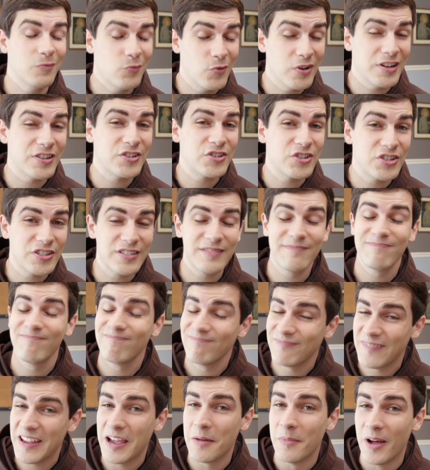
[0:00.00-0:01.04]
which,
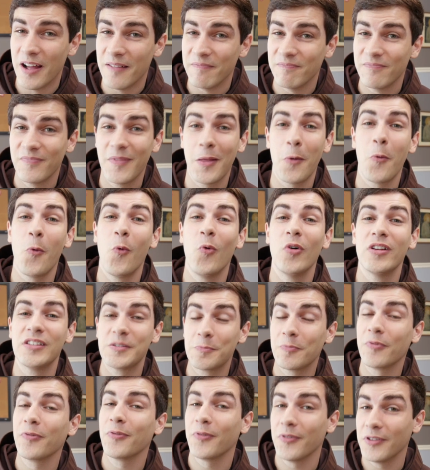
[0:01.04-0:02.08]
come on,
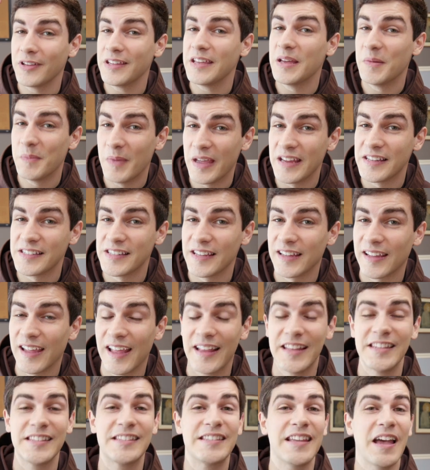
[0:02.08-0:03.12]
was pretty amazing
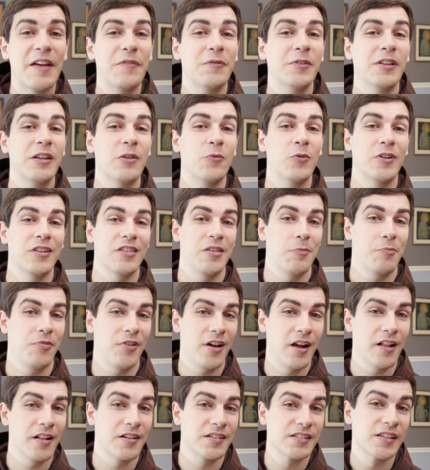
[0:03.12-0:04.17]
and is definitely one of the
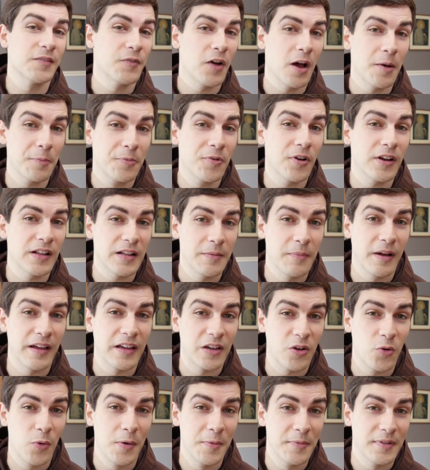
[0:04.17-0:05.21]
products of upgrading my
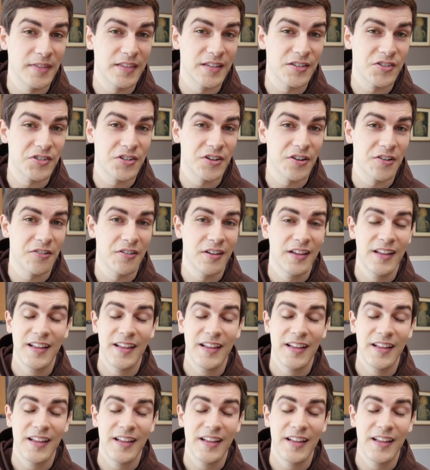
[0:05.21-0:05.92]
equipment this year.